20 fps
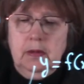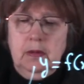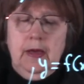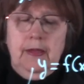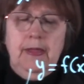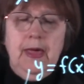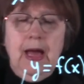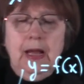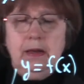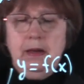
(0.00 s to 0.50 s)

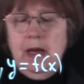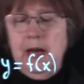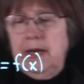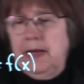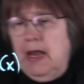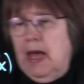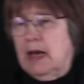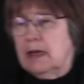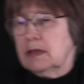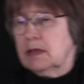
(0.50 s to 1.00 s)
and that
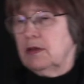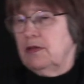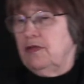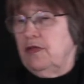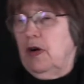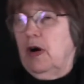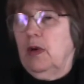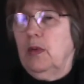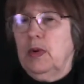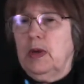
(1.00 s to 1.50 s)
line has the
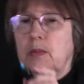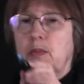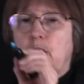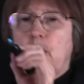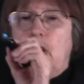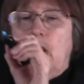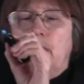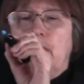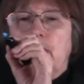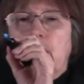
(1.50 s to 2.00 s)
following
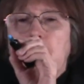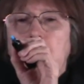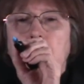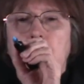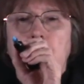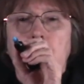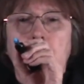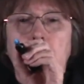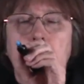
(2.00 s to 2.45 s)
property.